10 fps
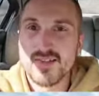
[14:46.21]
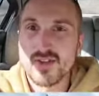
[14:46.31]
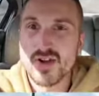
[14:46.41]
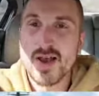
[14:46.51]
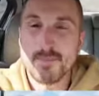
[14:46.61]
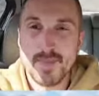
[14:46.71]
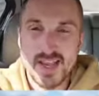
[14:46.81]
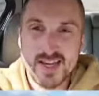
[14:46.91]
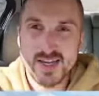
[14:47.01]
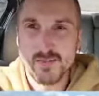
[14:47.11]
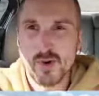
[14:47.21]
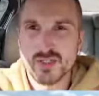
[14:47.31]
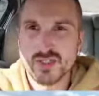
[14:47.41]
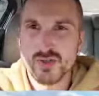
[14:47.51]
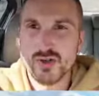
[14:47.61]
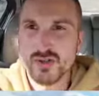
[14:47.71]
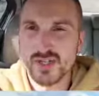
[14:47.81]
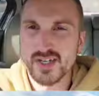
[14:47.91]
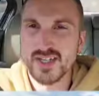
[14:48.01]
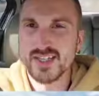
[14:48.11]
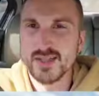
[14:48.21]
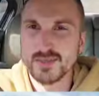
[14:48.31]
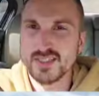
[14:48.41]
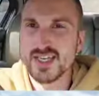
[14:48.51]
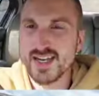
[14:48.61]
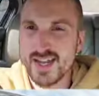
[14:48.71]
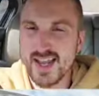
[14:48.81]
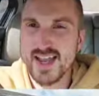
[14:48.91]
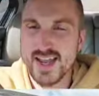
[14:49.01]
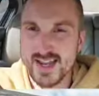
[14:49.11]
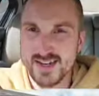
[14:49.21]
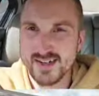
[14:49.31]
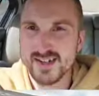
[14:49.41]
They're not made anymore, so you're only going to get them secondhand.